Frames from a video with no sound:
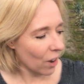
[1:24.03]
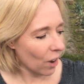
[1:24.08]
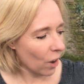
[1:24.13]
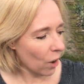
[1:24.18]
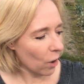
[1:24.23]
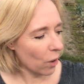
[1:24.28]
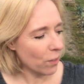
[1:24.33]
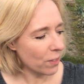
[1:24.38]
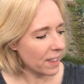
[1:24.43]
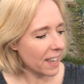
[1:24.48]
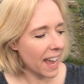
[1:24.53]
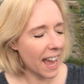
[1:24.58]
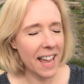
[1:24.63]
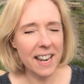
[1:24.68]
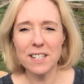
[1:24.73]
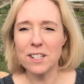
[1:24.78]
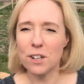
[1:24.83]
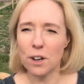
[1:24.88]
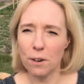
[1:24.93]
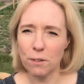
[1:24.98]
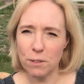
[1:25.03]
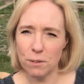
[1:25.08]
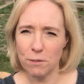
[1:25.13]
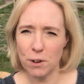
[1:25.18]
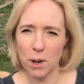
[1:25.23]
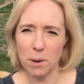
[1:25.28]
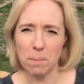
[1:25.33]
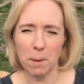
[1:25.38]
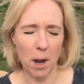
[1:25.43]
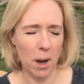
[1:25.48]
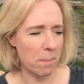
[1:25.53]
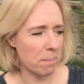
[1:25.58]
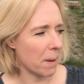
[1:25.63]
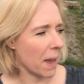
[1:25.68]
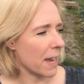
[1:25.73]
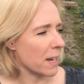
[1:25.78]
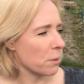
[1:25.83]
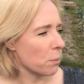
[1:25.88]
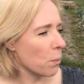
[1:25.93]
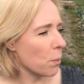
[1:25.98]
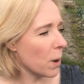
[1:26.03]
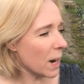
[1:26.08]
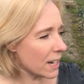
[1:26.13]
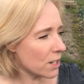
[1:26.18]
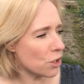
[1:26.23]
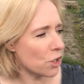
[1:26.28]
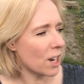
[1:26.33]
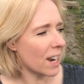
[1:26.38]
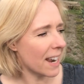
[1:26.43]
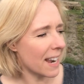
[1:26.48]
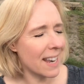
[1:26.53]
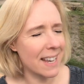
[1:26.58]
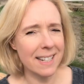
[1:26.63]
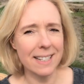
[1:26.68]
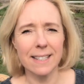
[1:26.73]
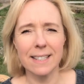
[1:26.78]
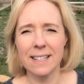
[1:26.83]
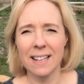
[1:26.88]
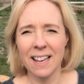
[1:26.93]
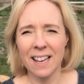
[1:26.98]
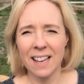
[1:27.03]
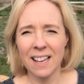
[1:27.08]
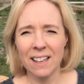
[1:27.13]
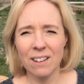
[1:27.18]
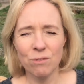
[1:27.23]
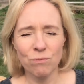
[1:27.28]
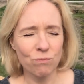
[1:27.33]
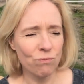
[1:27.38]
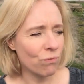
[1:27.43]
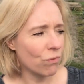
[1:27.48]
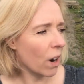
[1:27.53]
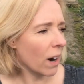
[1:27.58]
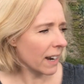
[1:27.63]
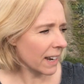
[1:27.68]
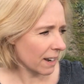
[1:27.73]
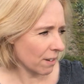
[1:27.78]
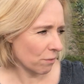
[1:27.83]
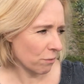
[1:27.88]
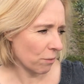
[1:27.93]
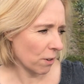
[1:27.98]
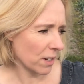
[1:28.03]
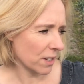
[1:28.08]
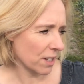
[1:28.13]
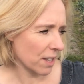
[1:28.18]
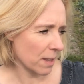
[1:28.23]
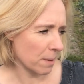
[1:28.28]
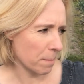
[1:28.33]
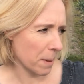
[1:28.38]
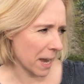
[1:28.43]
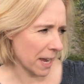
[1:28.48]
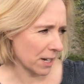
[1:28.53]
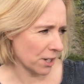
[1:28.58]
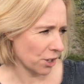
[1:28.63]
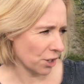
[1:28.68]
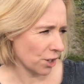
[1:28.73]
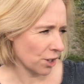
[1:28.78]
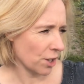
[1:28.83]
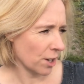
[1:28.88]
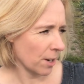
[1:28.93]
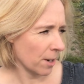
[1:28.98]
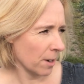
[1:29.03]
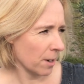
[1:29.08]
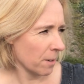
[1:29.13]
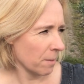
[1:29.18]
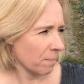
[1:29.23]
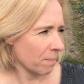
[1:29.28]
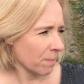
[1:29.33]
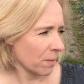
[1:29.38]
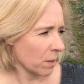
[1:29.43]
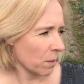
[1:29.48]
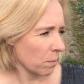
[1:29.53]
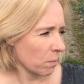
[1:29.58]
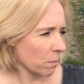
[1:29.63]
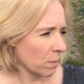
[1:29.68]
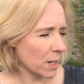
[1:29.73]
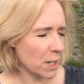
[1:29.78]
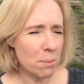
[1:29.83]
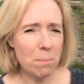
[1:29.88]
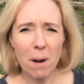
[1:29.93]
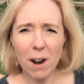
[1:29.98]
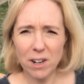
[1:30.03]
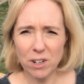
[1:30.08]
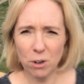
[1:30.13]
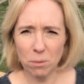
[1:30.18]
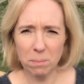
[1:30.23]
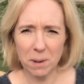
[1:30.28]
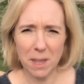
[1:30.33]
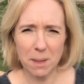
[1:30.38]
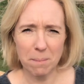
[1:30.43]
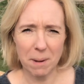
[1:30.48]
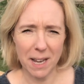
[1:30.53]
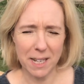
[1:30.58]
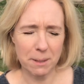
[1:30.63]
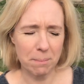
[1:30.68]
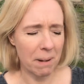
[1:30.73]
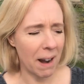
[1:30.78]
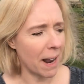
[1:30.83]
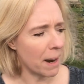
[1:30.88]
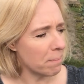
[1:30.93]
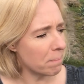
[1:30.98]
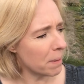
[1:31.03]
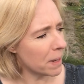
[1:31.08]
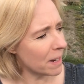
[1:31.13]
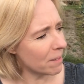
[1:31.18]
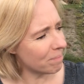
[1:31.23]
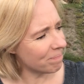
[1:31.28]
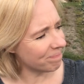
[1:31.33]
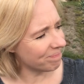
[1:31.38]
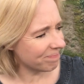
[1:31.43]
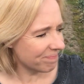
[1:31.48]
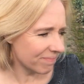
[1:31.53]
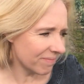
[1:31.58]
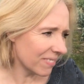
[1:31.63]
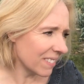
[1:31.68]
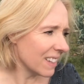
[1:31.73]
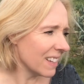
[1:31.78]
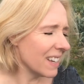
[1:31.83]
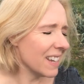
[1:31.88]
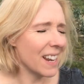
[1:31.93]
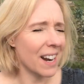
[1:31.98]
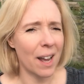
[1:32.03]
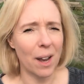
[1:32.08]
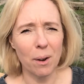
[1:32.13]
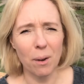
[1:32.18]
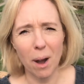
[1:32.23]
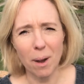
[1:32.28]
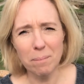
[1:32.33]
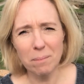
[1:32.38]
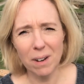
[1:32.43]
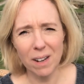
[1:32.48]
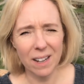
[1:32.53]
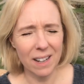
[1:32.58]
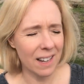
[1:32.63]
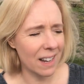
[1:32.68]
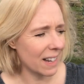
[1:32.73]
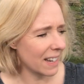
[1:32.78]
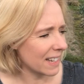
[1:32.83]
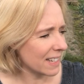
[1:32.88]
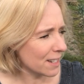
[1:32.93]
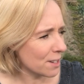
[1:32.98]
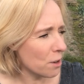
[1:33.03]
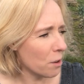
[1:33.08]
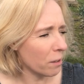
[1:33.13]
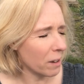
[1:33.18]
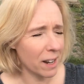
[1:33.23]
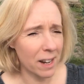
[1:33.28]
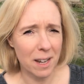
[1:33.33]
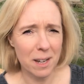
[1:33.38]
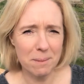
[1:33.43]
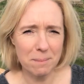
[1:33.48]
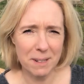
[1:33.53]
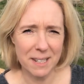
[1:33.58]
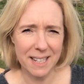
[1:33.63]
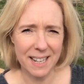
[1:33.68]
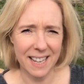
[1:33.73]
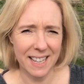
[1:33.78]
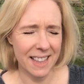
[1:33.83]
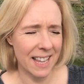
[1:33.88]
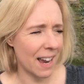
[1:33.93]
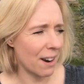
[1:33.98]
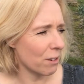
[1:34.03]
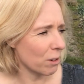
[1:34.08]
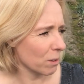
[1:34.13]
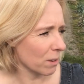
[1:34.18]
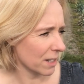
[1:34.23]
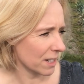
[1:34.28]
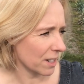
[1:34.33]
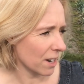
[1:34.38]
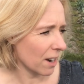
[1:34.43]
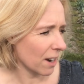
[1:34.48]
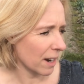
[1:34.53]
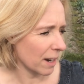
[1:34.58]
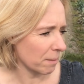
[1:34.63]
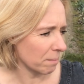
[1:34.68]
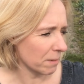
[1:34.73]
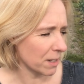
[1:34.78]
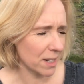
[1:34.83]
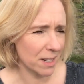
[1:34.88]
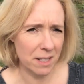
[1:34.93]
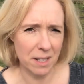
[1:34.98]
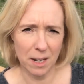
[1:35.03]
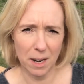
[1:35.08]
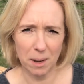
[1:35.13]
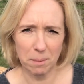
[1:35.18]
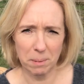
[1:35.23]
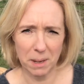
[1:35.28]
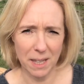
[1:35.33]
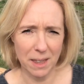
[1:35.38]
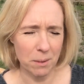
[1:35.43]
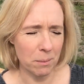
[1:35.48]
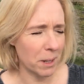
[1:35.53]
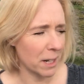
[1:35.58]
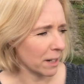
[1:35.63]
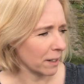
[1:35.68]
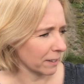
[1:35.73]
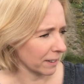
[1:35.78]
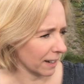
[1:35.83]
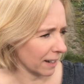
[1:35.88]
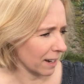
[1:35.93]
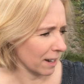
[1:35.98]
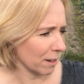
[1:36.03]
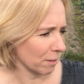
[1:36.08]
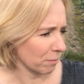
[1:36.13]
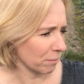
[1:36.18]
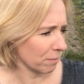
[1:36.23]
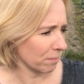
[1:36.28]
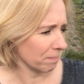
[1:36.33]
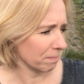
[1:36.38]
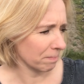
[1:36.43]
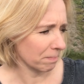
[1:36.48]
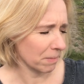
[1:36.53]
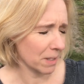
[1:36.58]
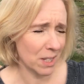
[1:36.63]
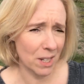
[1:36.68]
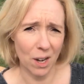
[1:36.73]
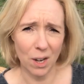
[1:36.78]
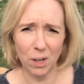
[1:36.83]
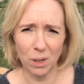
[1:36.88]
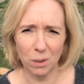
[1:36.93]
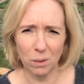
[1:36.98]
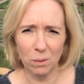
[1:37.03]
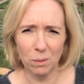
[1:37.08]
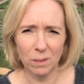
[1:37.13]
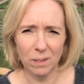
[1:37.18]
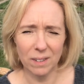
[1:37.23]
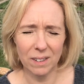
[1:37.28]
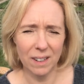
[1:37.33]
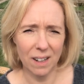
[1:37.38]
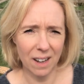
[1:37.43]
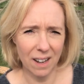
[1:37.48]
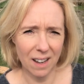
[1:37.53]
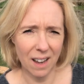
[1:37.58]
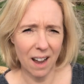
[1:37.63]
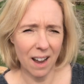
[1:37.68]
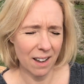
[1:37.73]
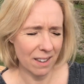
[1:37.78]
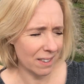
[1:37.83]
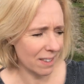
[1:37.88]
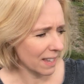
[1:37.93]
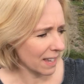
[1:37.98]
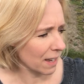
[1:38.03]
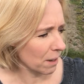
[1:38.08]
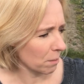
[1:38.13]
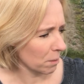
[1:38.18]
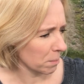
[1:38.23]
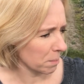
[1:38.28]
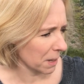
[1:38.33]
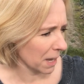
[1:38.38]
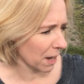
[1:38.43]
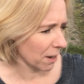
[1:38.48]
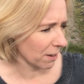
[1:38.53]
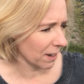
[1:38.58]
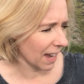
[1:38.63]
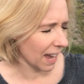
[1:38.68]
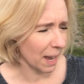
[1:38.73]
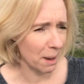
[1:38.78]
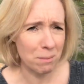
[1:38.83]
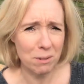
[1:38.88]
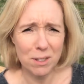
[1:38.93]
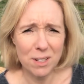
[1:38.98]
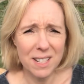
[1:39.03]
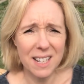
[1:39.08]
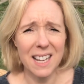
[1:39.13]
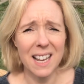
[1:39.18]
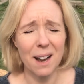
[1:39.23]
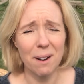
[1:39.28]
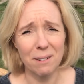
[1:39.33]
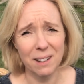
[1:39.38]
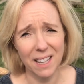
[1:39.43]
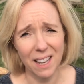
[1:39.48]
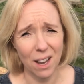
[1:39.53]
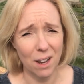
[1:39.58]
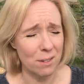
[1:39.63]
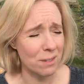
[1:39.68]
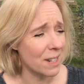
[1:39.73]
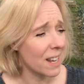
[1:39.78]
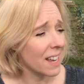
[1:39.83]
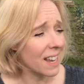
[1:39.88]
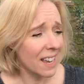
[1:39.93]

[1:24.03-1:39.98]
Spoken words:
on the end of the rhubarb bed, which is right in front of the bench, which might not be the best plan, but it's not like I'm sitting there all the time disturbing the wildlife. So I think it will be okay. We'll see how it goes.